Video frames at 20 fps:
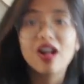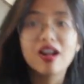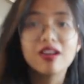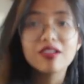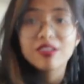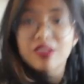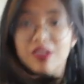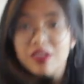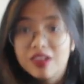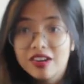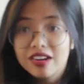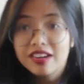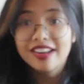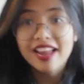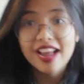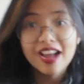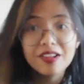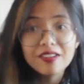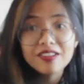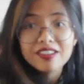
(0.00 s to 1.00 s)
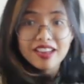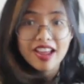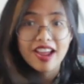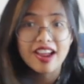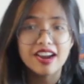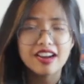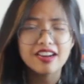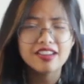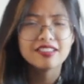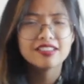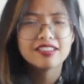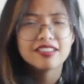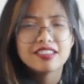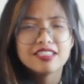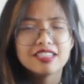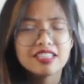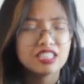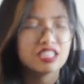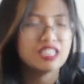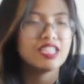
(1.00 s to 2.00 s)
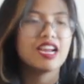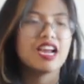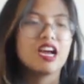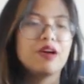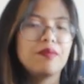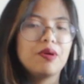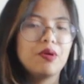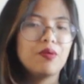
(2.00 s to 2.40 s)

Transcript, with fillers: while you're down there, check out